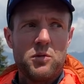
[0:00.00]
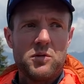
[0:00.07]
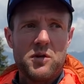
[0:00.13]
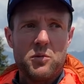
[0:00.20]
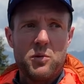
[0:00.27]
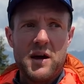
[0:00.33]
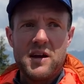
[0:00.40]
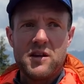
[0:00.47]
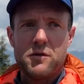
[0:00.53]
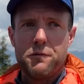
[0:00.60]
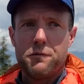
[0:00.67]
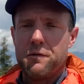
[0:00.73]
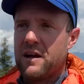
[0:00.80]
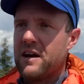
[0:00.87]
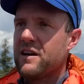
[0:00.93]
way to
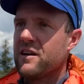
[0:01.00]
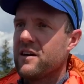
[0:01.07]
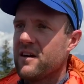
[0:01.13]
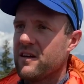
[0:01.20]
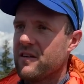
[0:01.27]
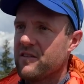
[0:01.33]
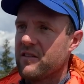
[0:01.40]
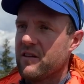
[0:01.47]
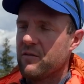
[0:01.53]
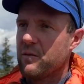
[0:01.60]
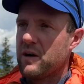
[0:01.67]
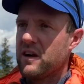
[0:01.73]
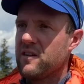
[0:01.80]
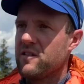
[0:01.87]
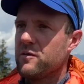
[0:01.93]
fly, it's
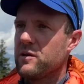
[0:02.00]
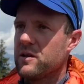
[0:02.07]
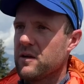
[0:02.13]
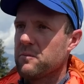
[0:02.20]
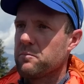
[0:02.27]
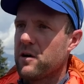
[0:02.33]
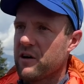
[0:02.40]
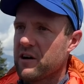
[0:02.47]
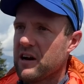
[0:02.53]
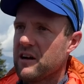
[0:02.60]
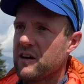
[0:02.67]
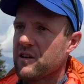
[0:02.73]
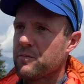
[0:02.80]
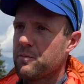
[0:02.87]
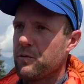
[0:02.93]
very easy with the
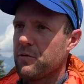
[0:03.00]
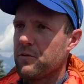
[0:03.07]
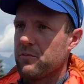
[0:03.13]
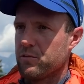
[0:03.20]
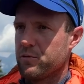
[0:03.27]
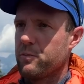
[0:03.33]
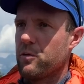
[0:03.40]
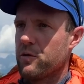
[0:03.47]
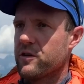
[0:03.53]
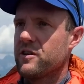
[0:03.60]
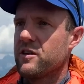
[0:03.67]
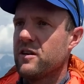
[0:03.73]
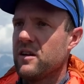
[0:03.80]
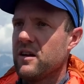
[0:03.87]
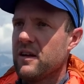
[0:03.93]
paragliding
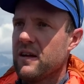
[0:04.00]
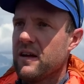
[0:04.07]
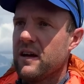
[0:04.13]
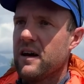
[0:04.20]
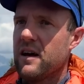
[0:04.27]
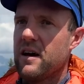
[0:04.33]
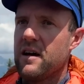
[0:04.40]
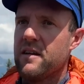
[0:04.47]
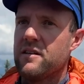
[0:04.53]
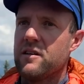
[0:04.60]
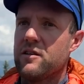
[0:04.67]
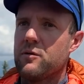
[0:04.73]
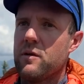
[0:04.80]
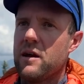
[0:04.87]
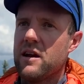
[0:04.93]
sport. And
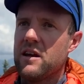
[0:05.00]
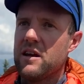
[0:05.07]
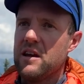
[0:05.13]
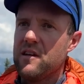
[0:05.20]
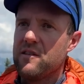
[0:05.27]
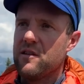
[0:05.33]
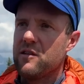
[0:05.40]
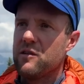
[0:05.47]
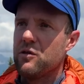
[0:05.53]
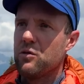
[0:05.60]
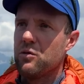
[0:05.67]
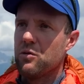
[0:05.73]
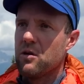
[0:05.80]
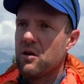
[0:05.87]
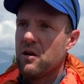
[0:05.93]
it's very easy
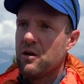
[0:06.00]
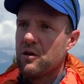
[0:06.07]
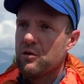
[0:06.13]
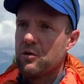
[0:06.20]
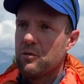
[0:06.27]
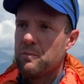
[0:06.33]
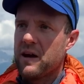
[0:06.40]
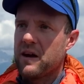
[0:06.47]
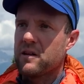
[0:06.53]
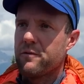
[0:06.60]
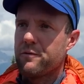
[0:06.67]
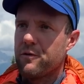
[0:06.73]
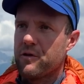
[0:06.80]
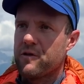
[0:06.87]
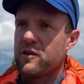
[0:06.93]
to make the
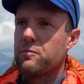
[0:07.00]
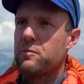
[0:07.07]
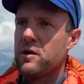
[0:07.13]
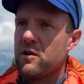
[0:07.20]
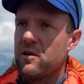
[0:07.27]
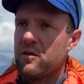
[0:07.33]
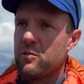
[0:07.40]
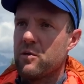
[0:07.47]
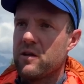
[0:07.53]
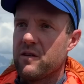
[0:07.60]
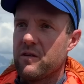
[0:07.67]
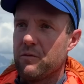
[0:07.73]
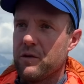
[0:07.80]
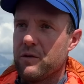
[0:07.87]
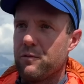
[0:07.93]
first experience
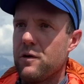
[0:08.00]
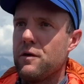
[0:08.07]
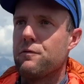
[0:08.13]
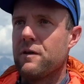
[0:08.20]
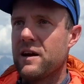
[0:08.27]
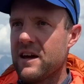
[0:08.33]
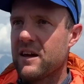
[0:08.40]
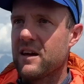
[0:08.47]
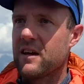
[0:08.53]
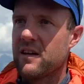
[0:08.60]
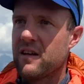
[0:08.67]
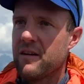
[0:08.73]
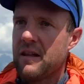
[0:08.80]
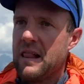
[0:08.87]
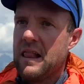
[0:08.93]
with free flying.
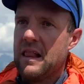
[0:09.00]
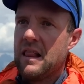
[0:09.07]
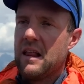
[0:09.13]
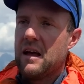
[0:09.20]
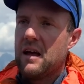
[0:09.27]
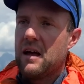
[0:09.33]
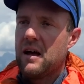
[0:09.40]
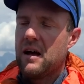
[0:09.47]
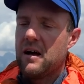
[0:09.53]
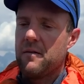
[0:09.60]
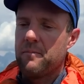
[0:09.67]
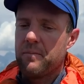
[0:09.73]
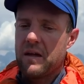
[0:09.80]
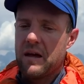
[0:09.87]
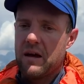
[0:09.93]

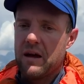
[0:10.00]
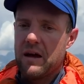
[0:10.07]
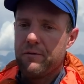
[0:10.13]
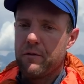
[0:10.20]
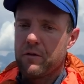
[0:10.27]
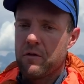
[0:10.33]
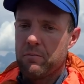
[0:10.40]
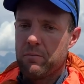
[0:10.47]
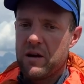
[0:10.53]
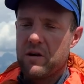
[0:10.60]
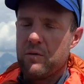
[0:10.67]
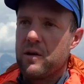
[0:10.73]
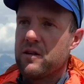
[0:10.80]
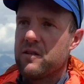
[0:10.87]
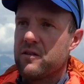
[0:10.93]
if you compare
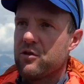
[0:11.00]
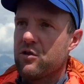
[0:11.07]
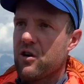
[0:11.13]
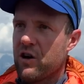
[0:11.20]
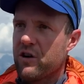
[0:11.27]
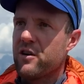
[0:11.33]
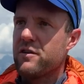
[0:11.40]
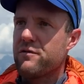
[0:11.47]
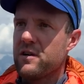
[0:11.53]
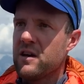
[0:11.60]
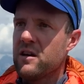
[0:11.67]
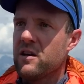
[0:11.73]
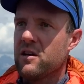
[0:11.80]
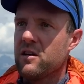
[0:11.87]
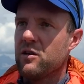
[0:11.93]
with car
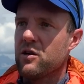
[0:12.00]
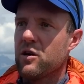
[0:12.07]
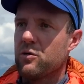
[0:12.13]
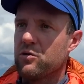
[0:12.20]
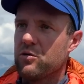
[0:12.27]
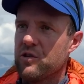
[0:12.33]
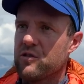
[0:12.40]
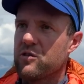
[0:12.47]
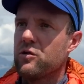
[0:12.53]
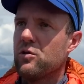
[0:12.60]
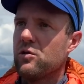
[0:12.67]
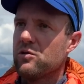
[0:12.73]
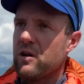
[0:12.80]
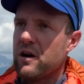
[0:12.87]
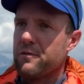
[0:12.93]
driving, you go to the
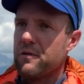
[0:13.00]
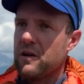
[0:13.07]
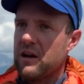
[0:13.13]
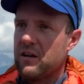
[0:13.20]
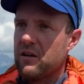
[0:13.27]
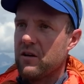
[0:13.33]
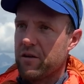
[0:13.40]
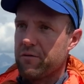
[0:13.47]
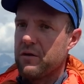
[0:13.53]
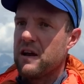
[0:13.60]
school to have